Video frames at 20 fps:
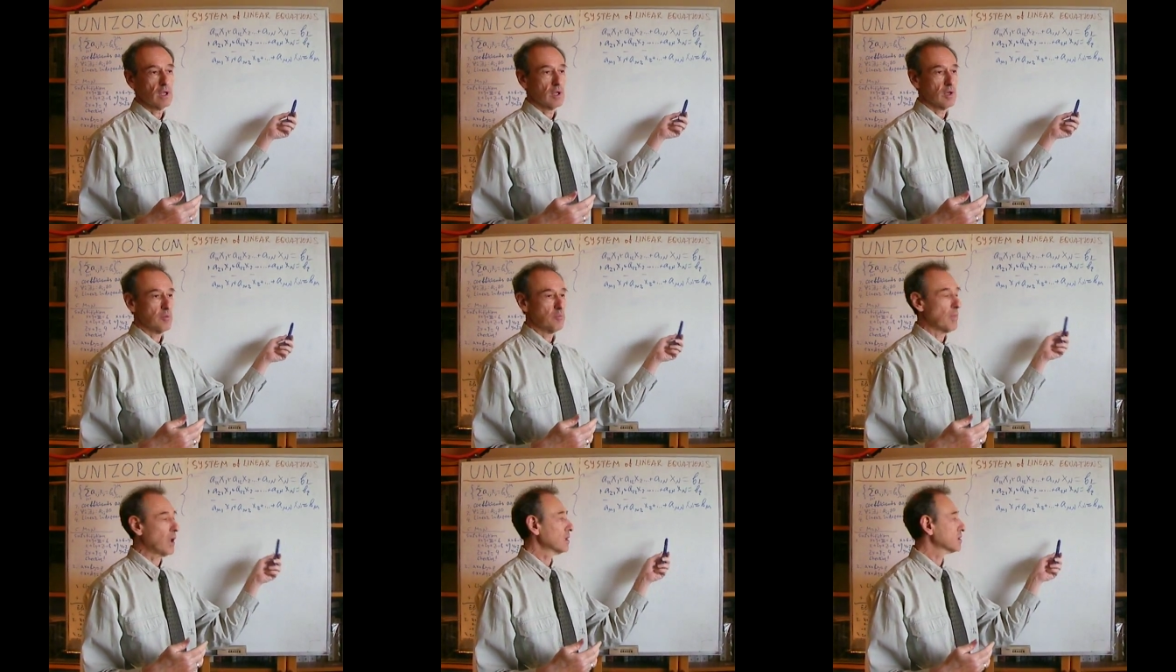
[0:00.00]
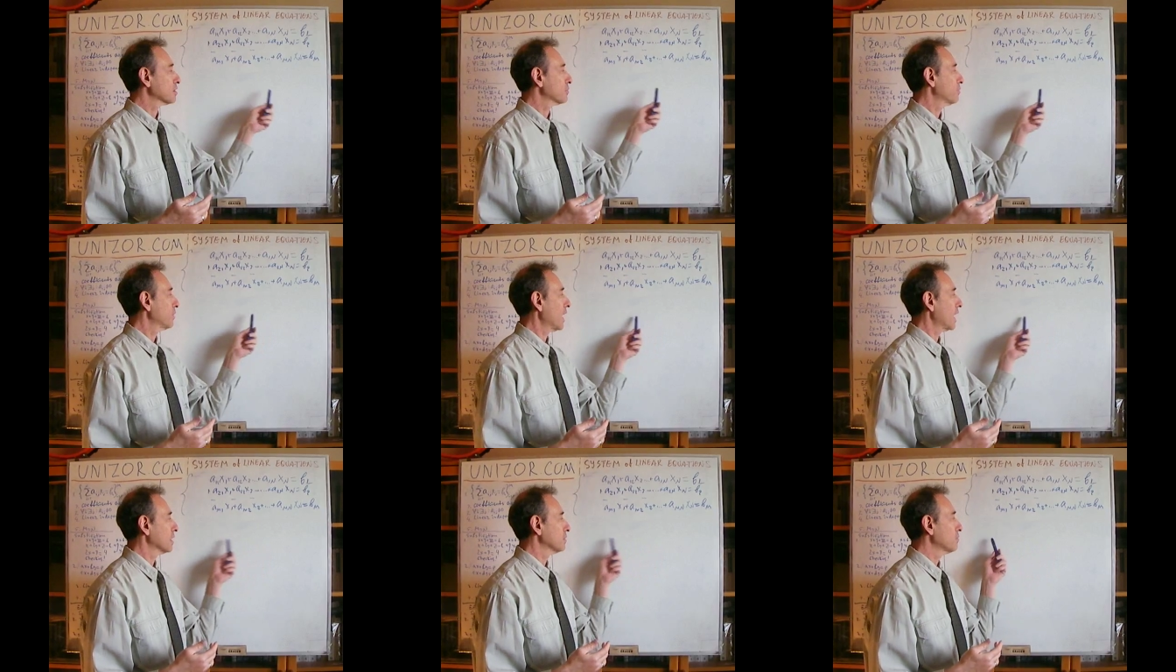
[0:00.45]

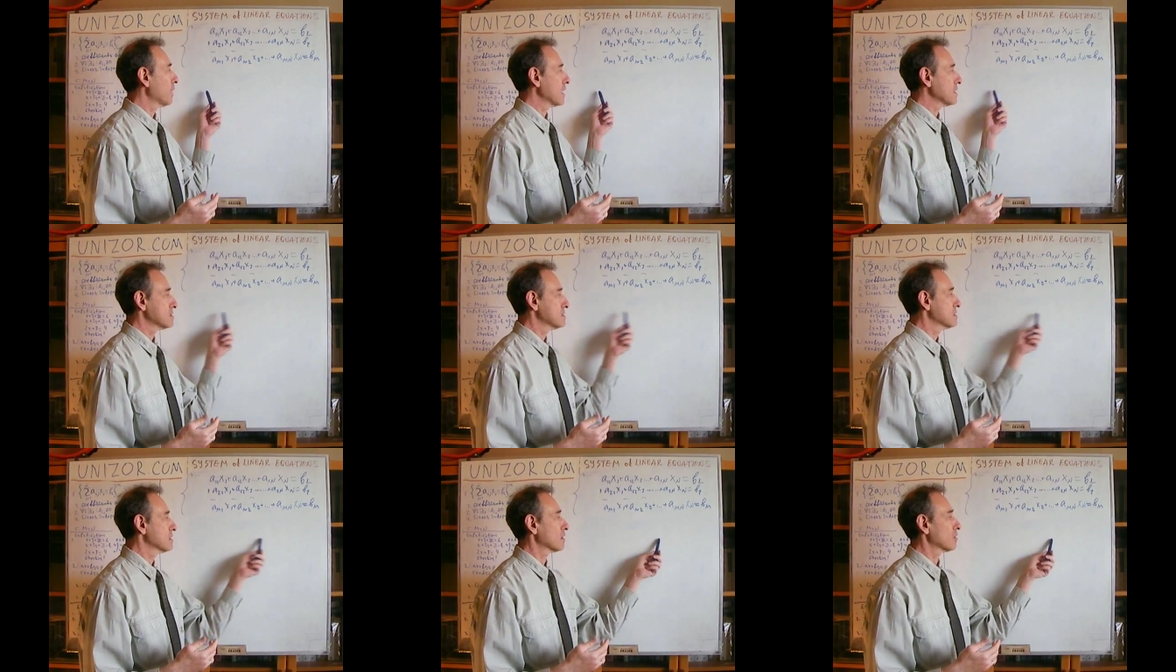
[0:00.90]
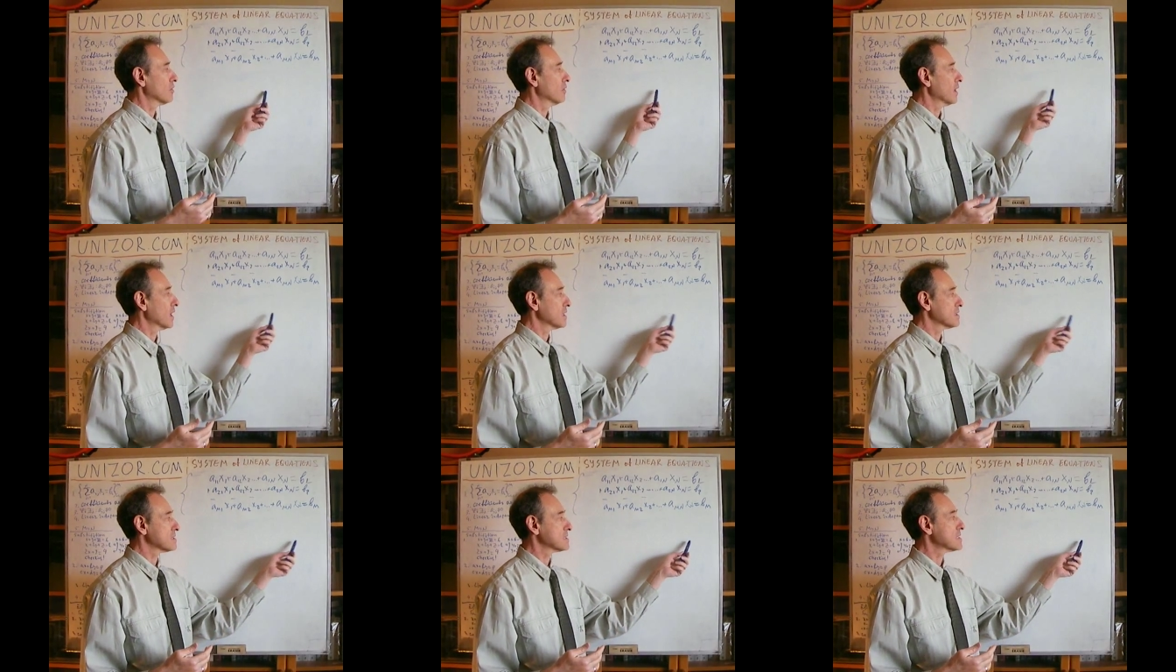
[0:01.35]
multiplied by zero
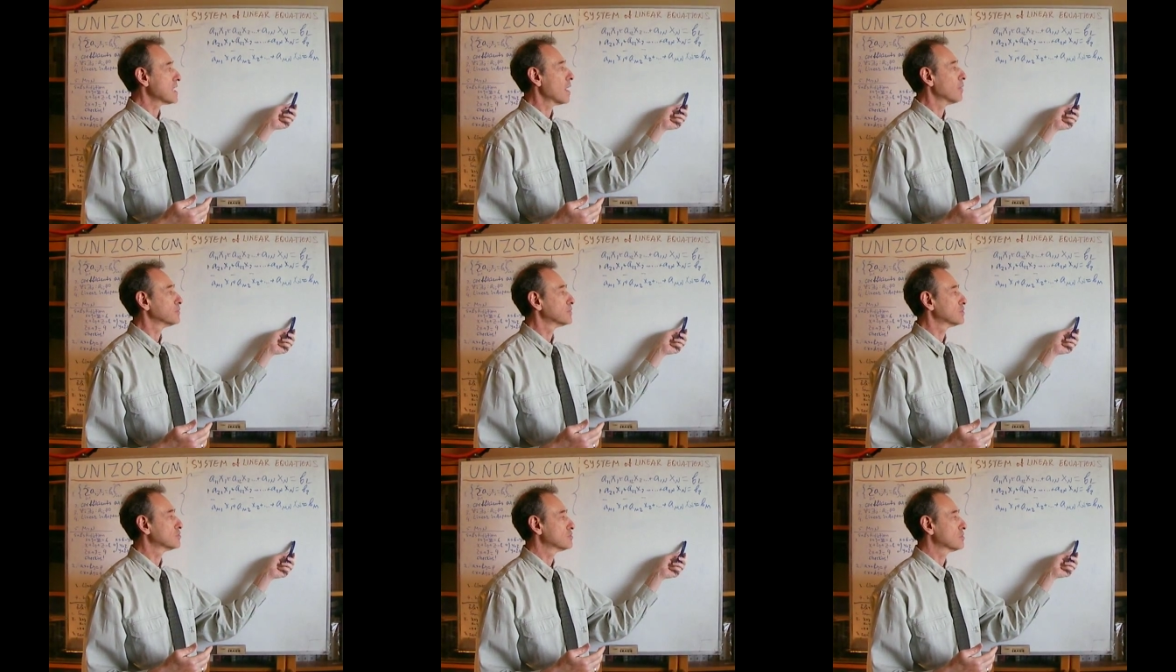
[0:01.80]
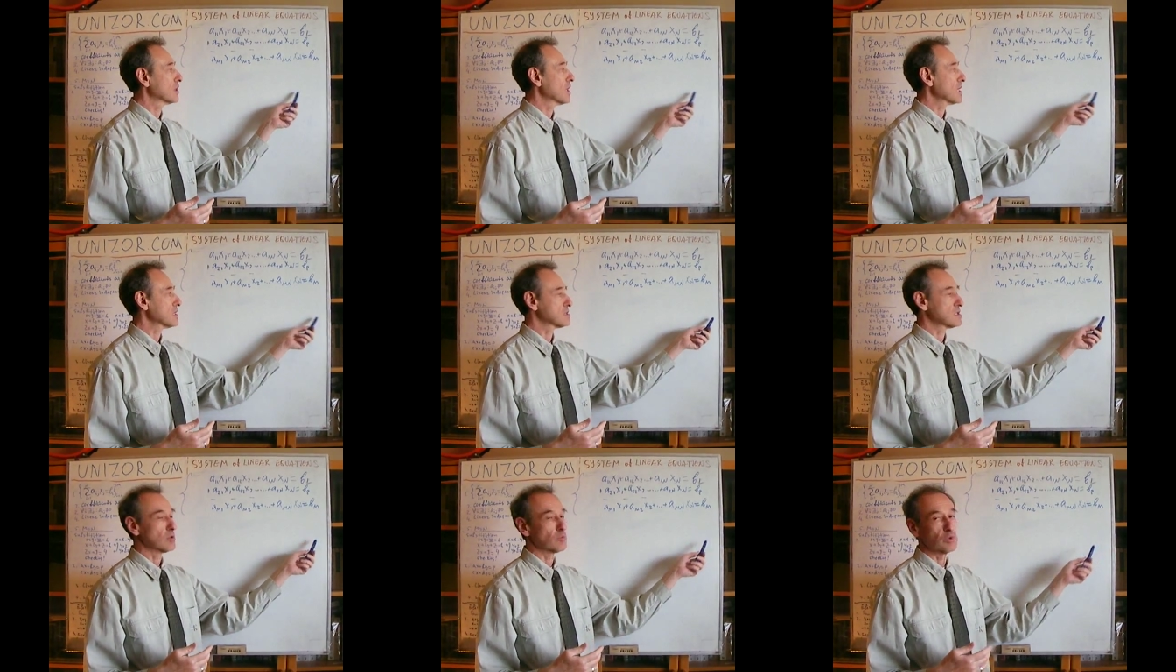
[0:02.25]
and summed
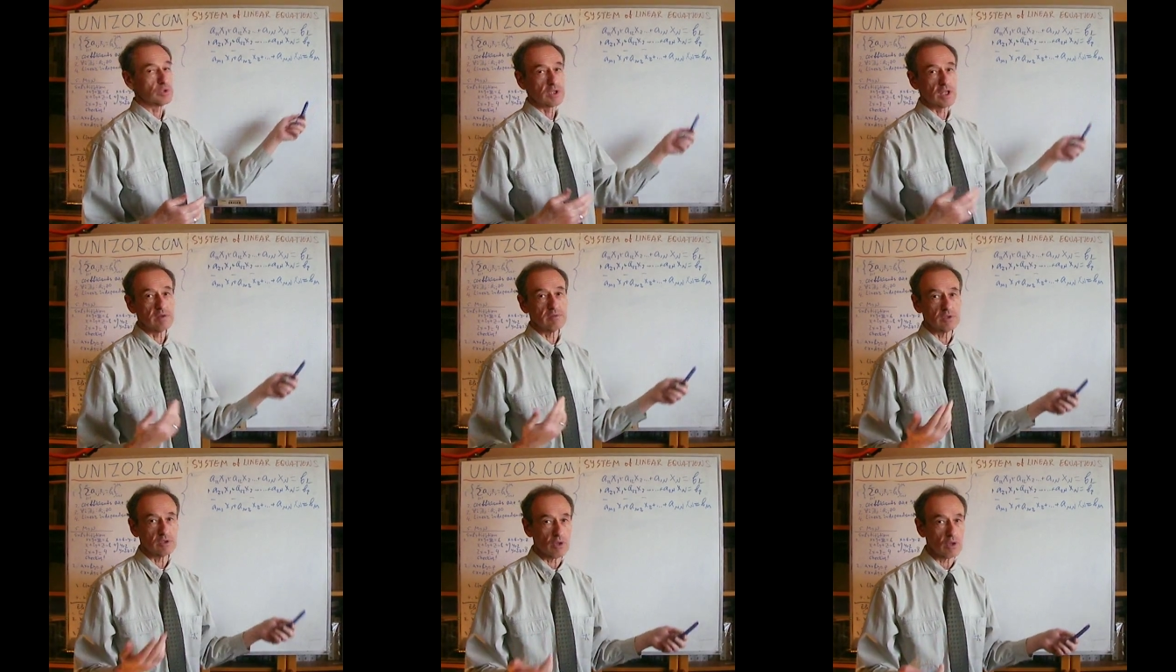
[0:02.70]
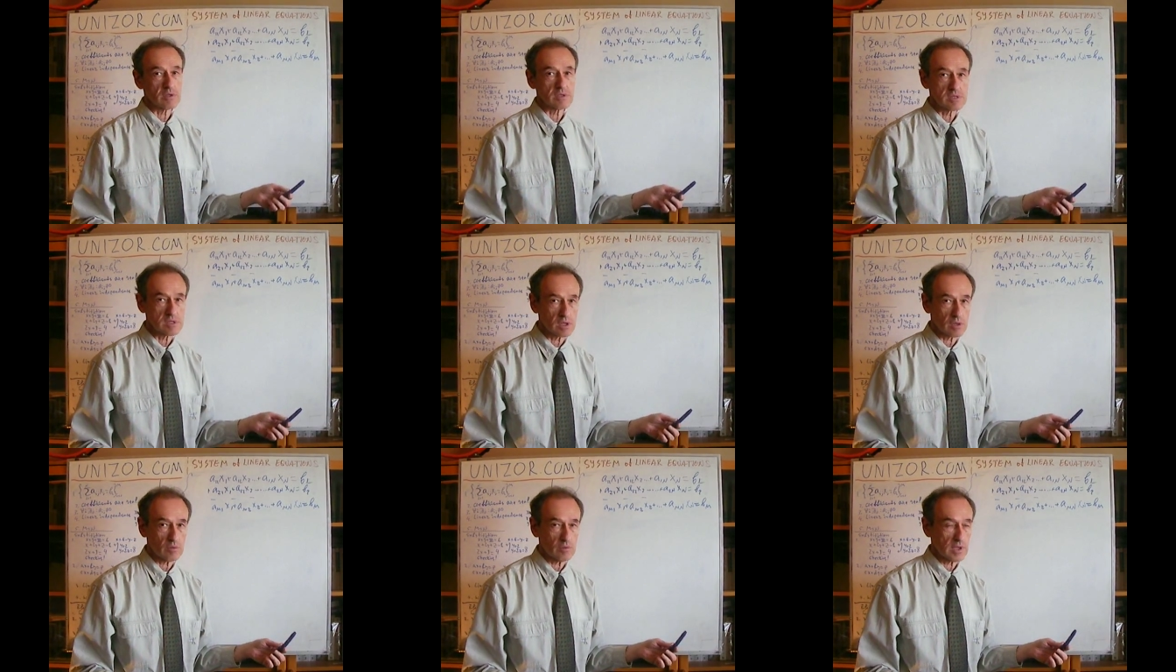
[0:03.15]
together would give a
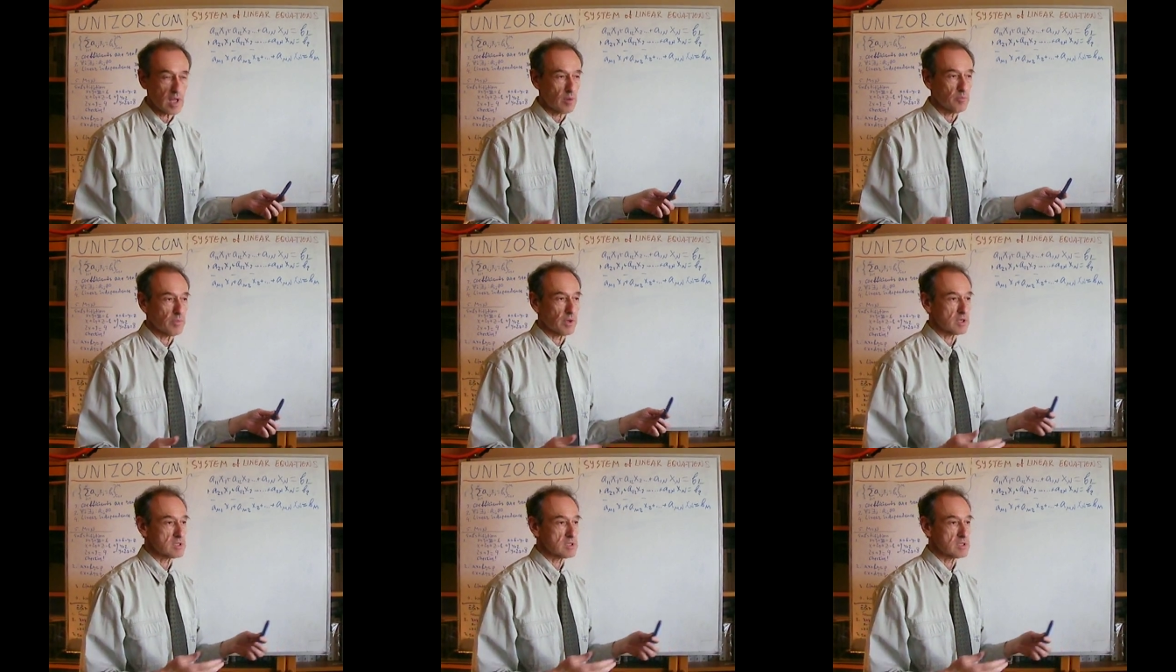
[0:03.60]
non-zero number.